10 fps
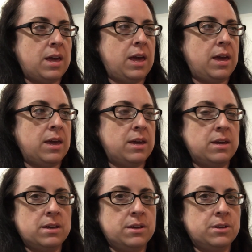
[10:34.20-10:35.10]

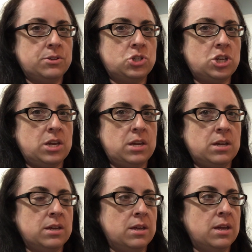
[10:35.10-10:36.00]
A, G,
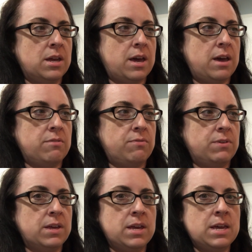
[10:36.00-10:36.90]
F,
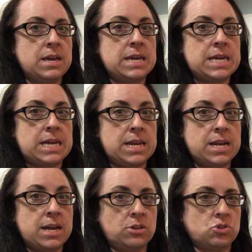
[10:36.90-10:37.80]
E
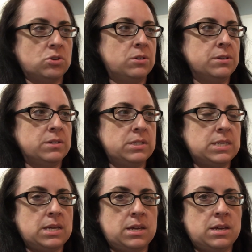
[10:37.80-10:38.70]
natural,
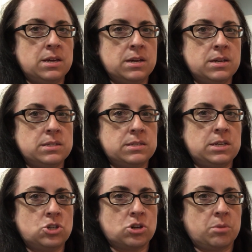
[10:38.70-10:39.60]
D, C
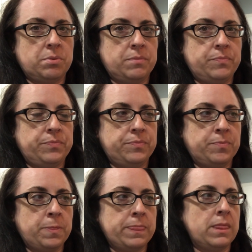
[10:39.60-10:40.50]
sharp.
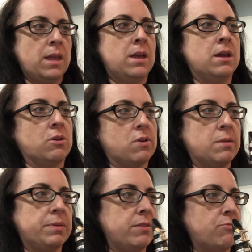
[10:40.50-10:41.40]
Go ahead
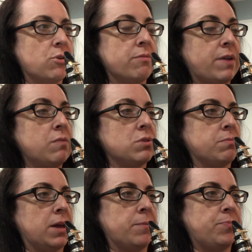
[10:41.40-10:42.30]
and play 4 and 5 with
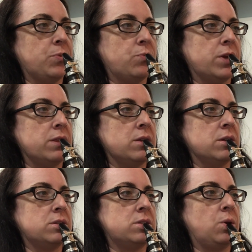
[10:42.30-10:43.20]
me. 1,
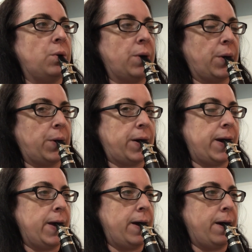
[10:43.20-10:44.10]
2, right.